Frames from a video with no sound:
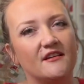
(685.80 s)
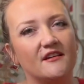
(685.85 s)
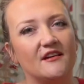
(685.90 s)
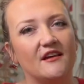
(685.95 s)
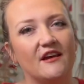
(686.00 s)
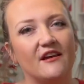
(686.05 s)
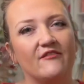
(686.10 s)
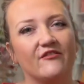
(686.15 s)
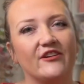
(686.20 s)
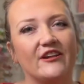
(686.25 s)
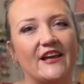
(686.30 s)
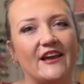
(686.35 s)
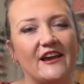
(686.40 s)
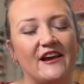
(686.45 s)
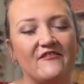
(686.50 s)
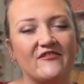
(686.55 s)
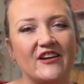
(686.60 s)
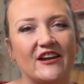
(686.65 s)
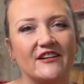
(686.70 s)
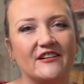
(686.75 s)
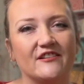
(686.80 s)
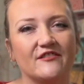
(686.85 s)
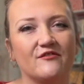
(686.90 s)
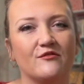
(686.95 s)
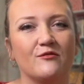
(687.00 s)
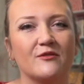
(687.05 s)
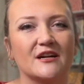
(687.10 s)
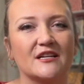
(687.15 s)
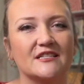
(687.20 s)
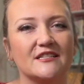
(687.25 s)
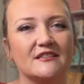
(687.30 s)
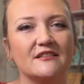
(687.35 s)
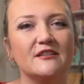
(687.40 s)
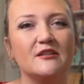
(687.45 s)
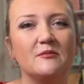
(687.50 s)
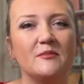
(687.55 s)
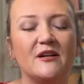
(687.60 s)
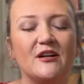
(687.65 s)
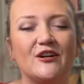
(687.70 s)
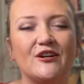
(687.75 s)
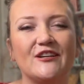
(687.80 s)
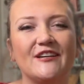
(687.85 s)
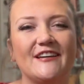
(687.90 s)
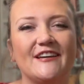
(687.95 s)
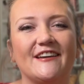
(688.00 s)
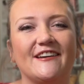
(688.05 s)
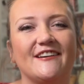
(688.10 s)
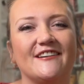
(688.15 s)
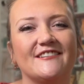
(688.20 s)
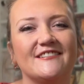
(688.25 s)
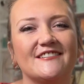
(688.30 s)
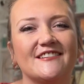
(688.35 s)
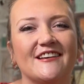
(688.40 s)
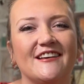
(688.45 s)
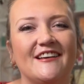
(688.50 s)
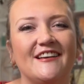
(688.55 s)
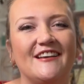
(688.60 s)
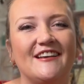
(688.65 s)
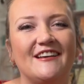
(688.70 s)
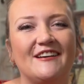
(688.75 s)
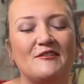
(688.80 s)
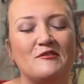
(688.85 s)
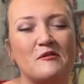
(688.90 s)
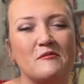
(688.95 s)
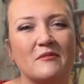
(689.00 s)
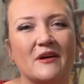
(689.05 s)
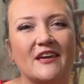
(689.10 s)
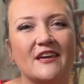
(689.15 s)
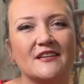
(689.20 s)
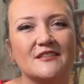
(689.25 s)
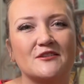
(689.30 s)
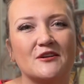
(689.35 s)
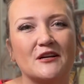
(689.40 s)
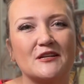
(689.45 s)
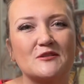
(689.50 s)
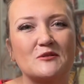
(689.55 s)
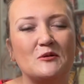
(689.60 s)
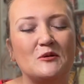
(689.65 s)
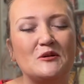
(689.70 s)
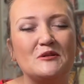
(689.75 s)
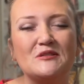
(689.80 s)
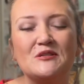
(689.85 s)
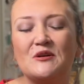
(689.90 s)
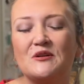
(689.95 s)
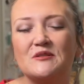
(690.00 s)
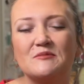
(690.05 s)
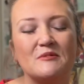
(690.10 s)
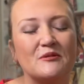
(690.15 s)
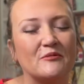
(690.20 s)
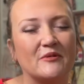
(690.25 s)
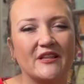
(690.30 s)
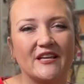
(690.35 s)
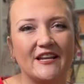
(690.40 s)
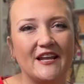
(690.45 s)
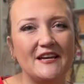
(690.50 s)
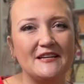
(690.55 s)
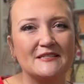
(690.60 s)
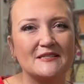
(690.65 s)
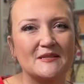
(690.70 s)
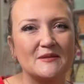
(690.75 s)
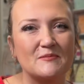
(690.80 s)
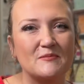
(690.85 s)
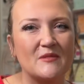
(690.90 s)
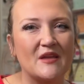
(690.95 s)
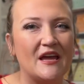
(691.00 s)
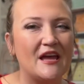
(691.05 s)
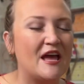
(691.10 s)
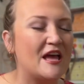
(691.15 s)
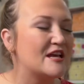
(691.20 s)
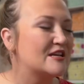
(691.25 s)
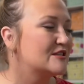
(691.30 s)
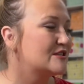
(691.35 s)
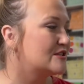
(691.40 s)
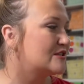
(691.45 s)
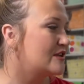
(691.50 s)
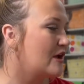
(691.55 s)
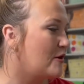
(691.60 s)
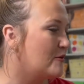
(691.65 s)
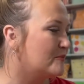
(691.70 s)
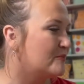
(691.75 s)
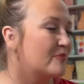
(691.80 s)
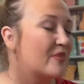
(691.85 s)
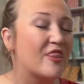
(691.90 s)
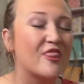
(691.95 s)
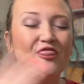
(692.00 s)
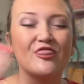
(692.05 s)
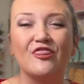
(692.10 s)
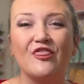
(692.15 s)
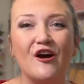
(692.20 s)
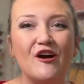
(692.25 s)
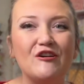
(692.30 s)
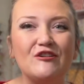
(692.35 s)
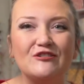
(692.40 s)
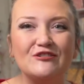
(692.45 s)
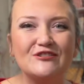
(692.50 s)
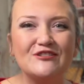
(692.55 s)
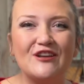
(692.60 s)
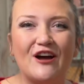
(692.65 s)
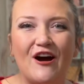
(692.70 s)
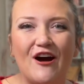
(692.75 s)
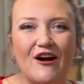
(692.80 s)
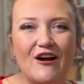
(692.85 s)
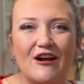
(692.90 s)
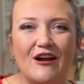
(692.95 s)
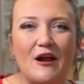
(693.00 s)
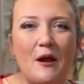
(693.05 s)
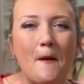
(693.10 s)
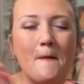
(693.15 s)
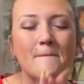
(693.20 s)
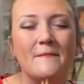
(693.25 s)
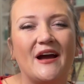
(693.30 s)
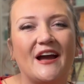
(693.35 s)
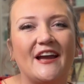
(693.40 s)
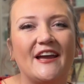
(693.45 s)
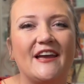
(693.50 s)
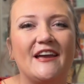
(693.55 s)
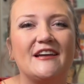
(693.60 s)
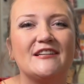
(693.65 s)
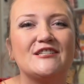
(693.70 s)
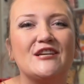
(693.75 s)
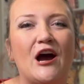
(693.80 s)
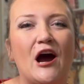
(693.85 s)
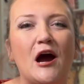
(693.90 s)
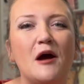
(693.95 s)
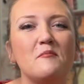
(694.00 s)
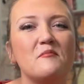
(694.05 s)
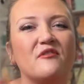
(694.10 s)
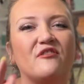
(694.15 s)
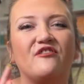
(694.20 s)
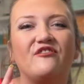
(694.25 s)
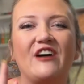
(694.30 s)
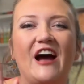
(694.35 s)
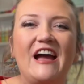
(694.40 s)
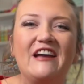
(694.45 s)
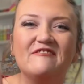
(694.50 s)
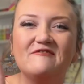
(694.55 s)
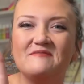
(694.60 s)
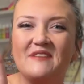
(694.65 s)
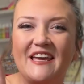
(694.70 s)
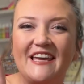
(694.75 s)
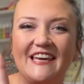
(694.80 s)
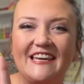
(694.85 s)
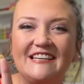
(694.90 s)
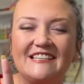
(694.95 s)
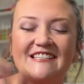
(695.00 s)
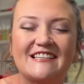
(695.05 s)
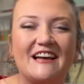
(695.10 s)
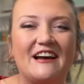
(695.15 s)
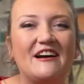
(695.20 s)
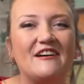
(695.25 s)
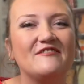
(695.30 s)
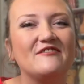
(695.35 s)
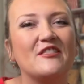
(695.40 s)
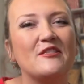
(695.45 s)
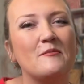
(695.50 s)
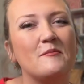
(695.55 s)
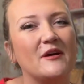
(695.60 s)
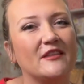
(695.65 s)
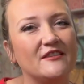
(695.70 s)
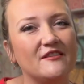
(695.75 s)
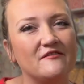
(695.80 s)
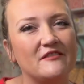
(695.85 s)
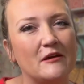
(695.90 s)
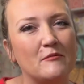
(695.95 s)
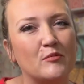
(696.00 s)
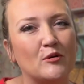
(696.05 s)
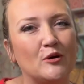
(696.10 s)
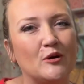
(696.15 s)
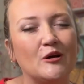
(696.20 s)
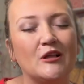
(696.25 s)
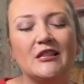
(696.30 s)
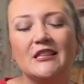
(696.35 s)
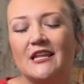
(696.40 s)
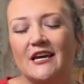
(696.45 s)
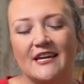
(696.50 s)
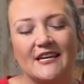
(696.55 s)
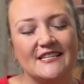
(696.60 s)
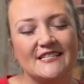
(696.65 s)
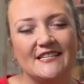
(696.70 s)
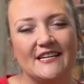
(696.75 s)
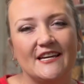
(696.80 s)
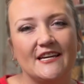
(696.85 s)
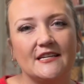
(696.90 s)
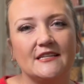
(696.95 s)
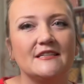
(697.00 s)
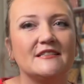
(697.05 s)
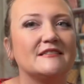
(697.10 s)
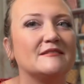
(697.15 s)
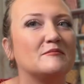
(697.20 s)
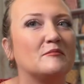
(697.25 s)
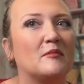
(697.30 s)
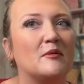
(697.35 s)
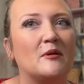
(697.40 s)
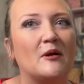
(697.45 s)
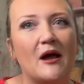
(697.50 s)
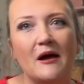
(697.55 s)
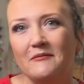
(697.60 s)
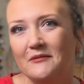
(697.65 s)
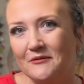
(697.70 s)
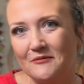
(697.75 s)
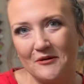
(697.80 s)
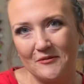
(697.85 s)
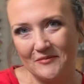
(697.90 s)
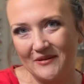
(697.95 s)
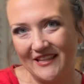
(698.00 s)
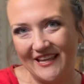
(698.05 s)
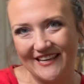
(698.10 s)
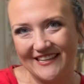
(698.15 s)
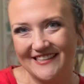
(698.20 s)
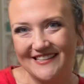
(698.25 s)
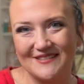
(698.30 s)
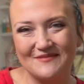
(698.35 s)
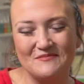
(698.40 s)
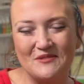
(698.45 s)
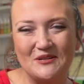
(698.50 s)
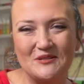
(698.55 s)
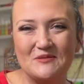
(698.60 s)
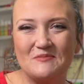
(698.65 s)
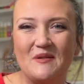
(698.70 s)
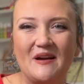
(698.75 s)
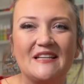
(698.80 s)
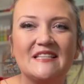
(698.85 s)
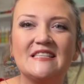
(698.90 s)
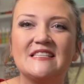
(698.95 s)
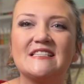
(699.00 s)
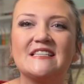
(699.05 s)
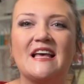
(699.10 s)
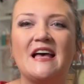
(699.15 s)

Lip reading: every day I've kind of worked a little bit on it, and well, my kids are at school, so it's been really nice. So those are my top 5 makes of the month of April. Like I said, probably won't be like this most months.